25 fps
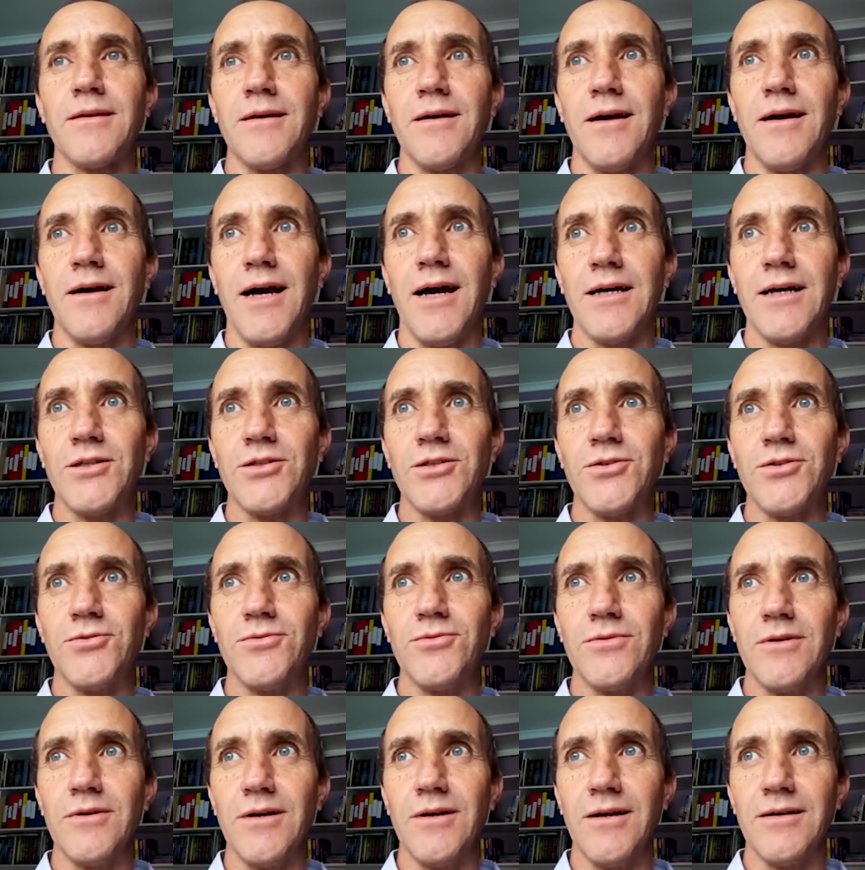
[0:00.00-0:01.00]
how
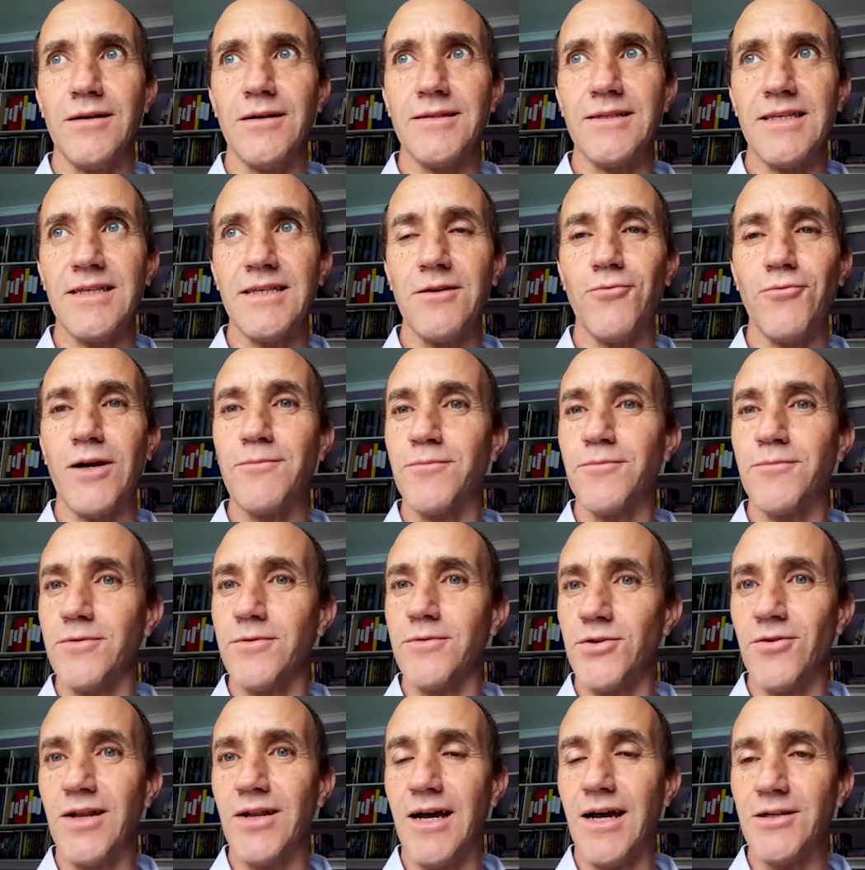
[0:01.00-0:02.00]
to see what
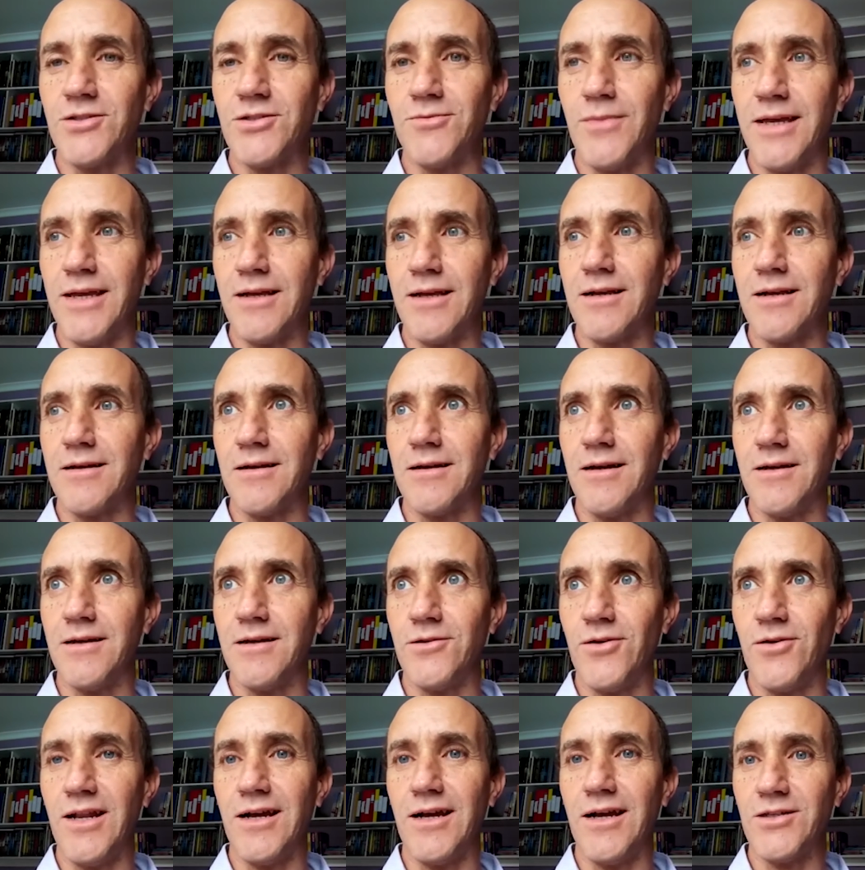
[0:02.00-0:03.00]
you're allowed to make,
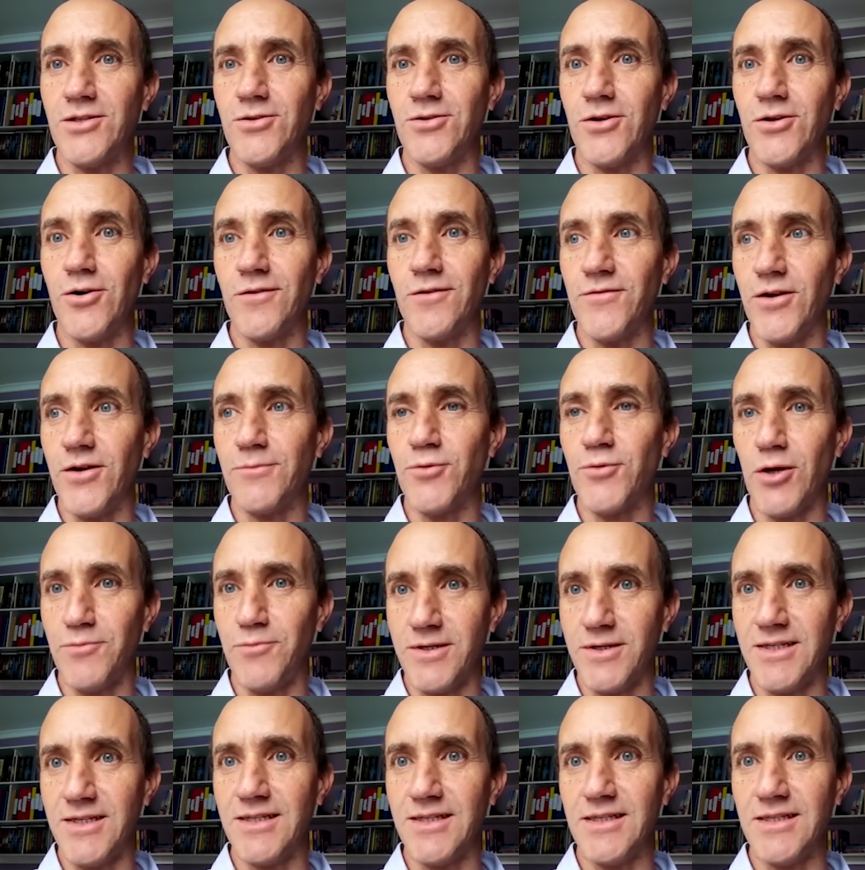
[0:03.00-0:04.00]
you're allowed to convert
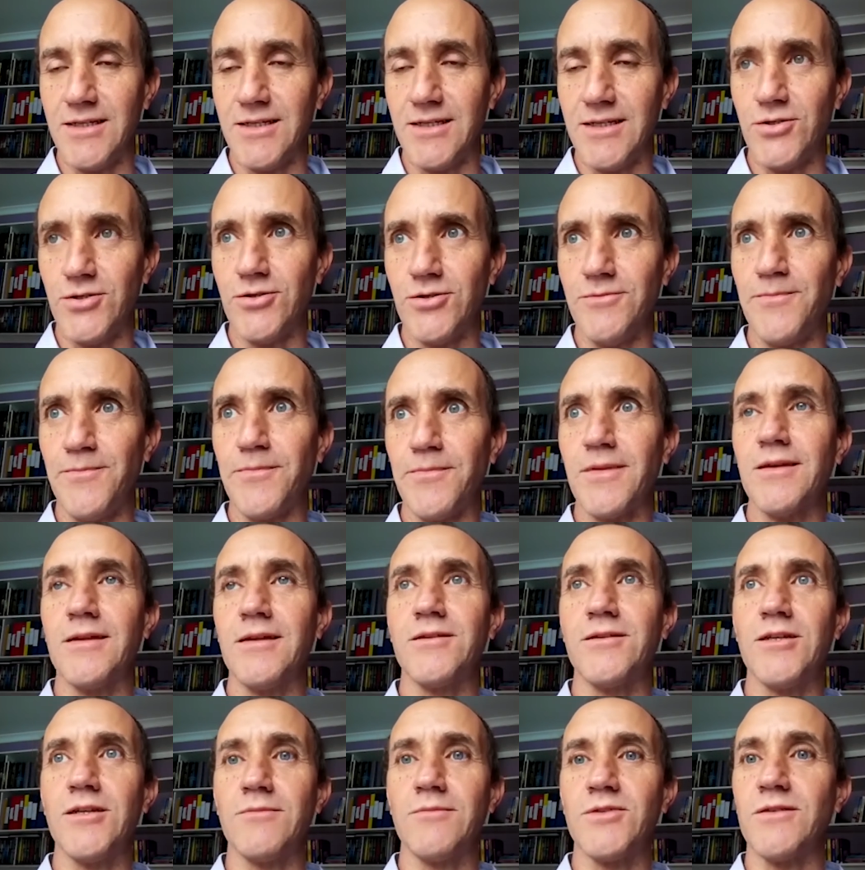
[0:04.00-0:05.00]
properties into,
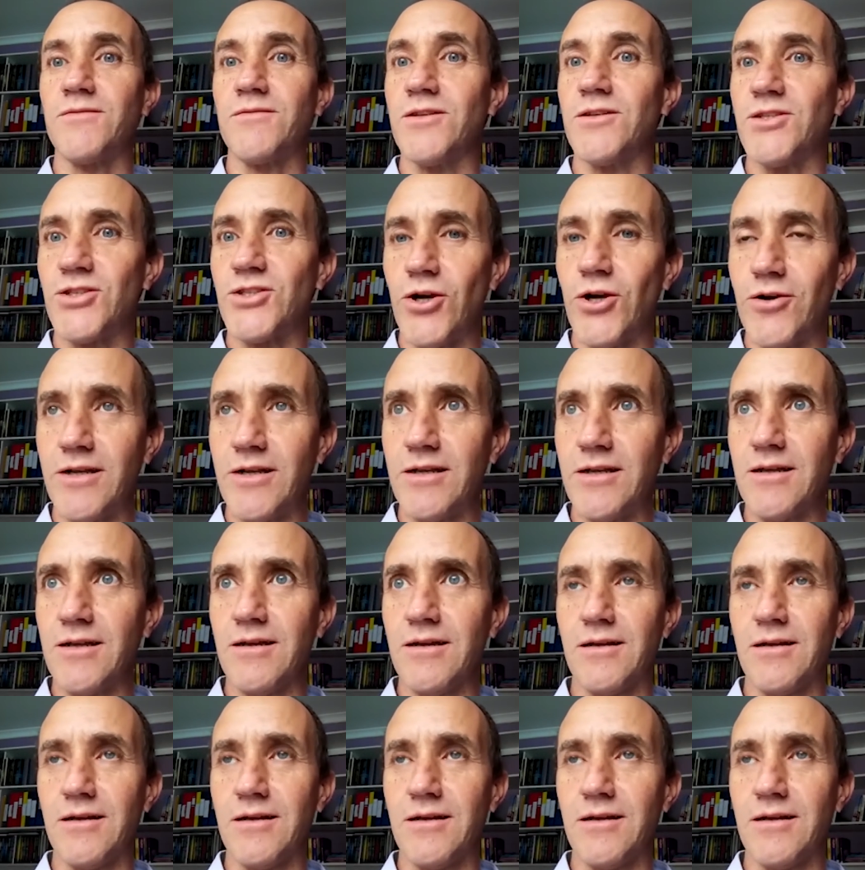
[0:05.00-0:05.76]
in terms of the zoning.